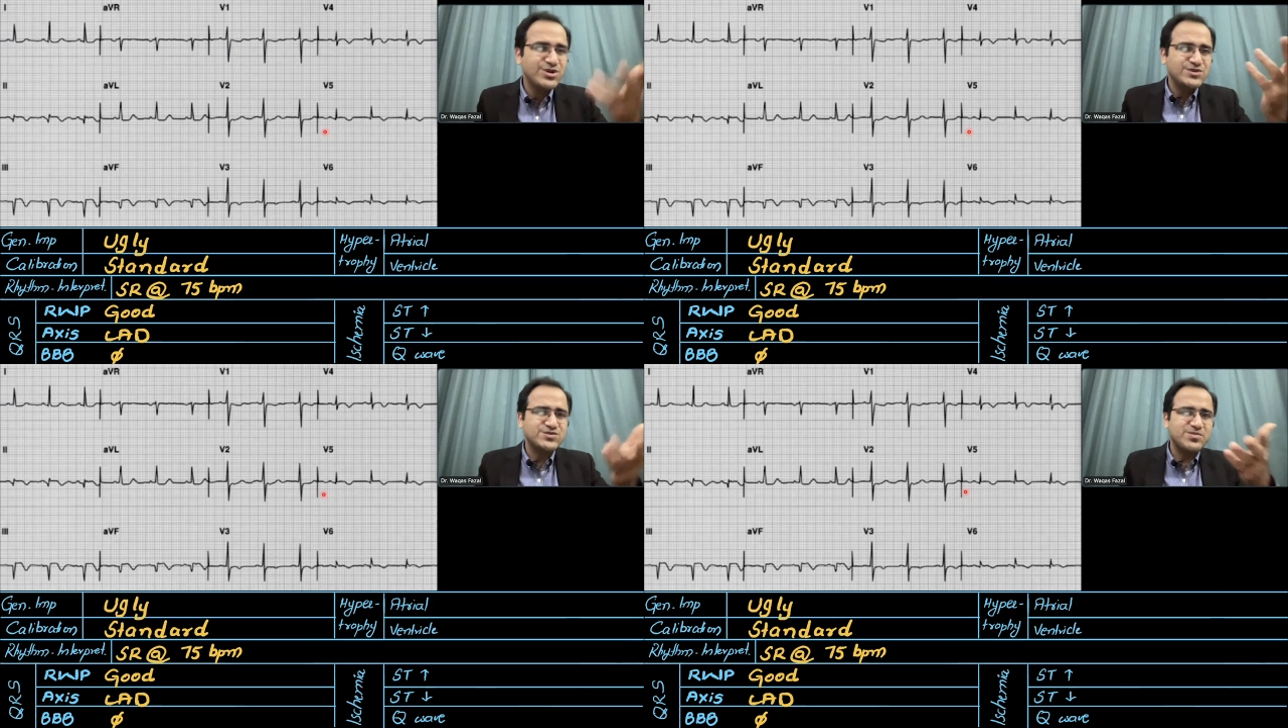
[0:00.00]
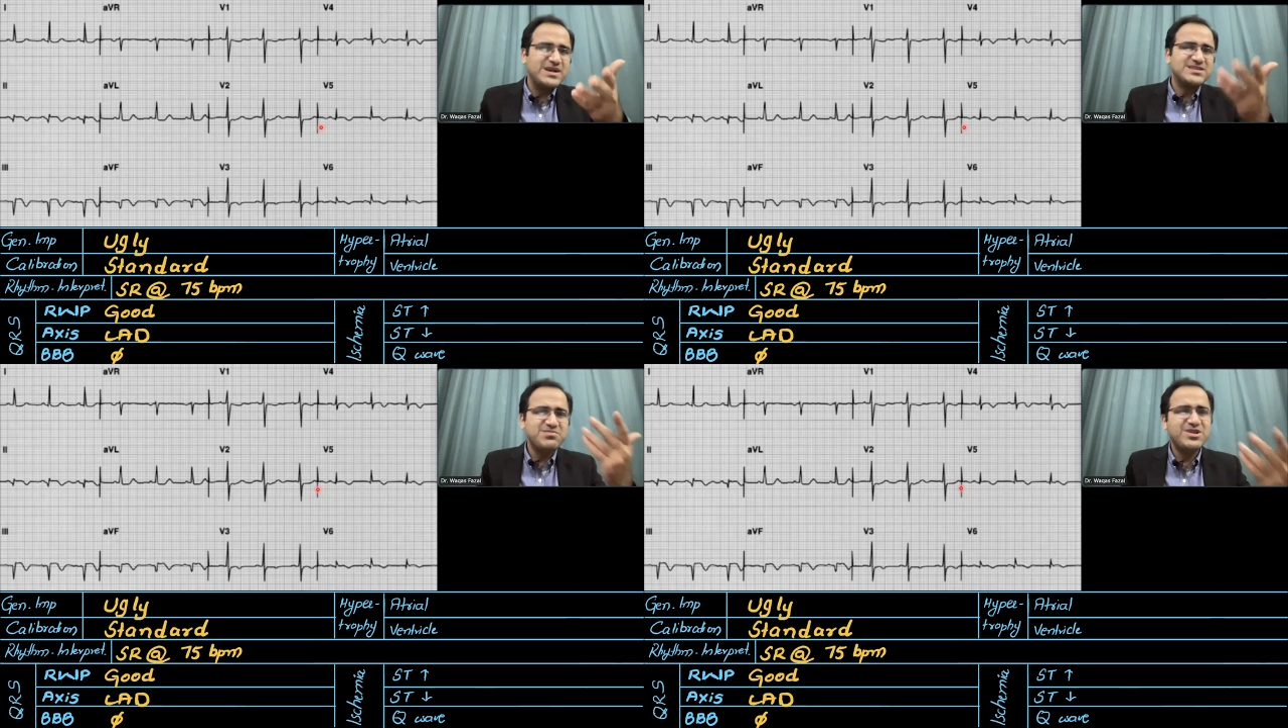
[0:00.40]
So by
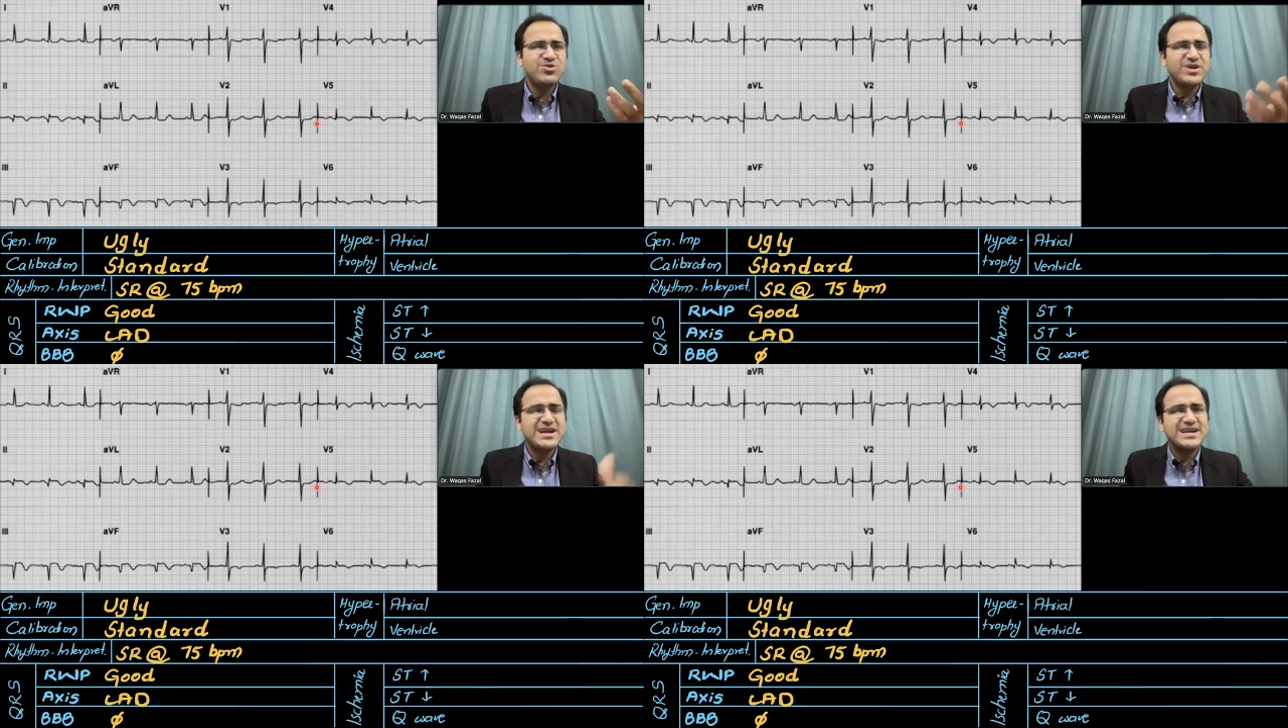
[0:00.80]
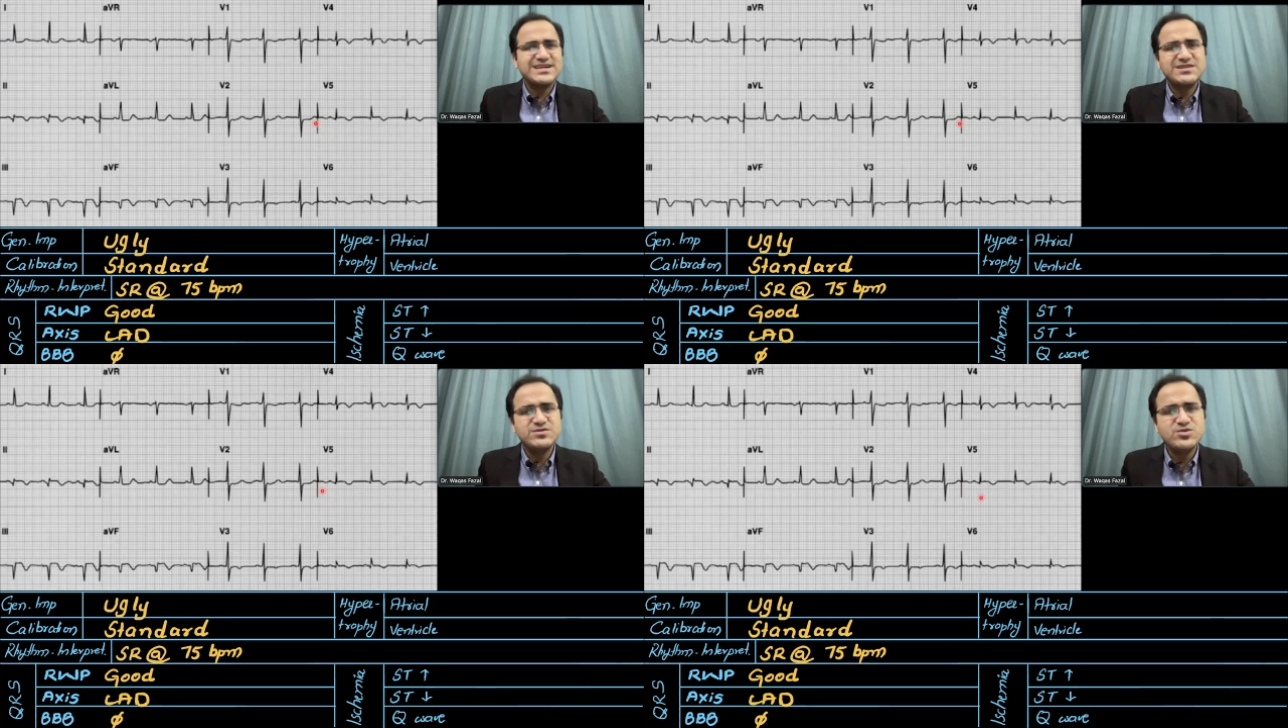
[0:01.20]
simply looking at
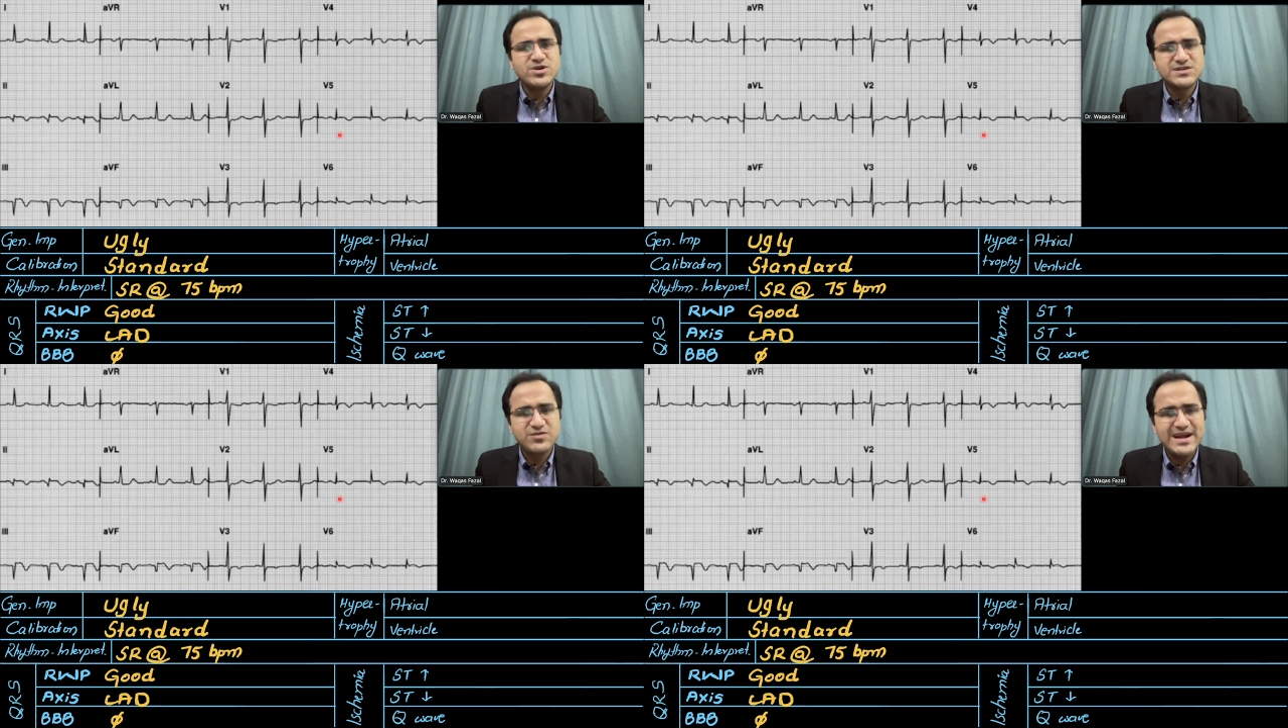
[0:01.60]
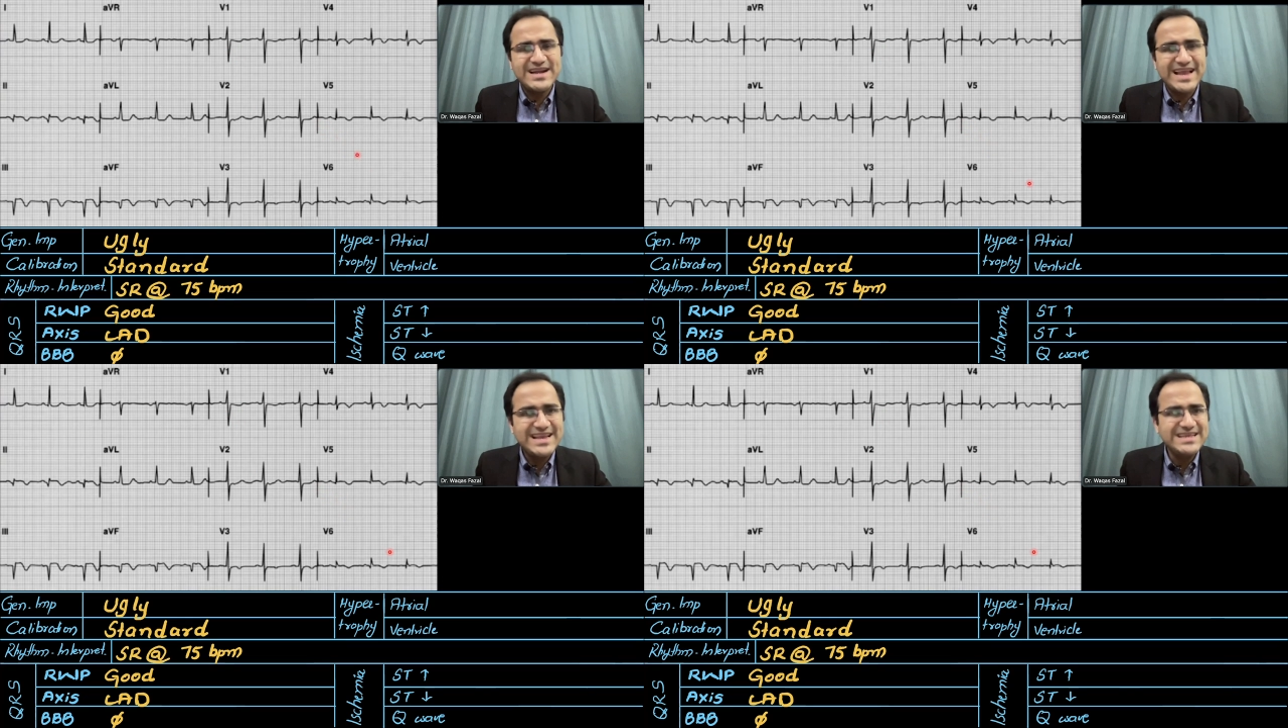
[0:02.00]
it, we do not find
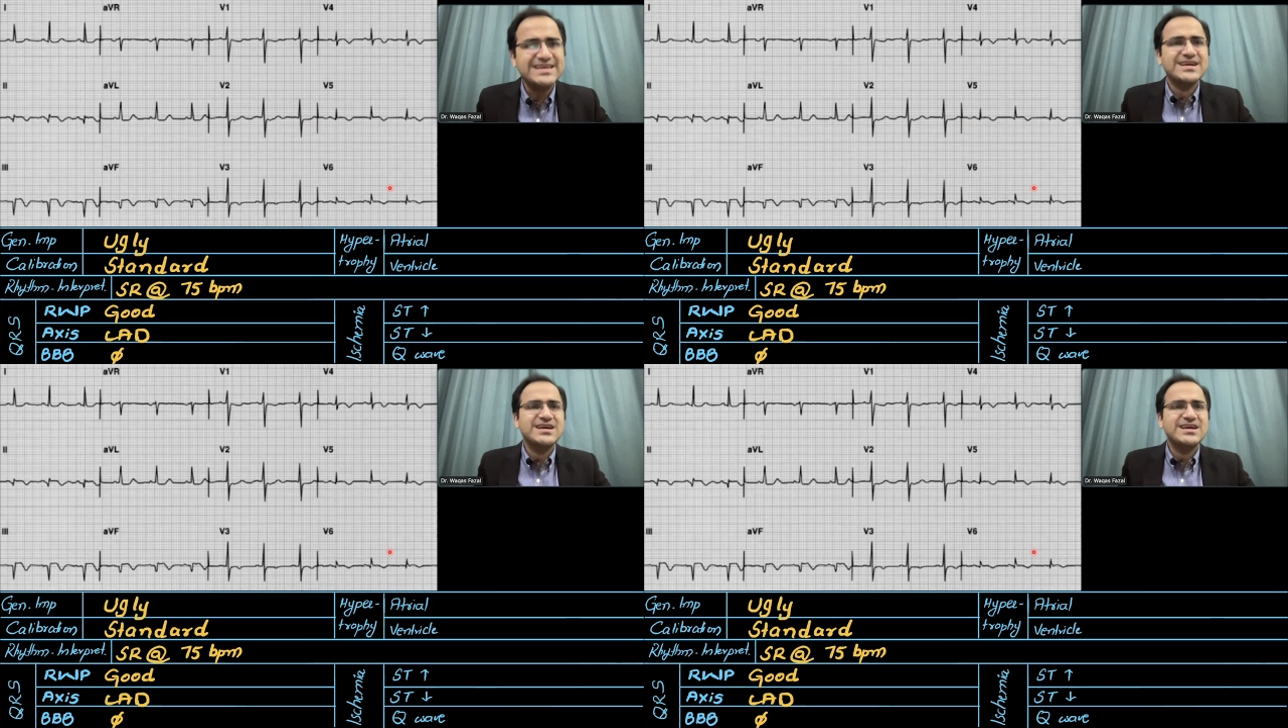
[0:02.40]
any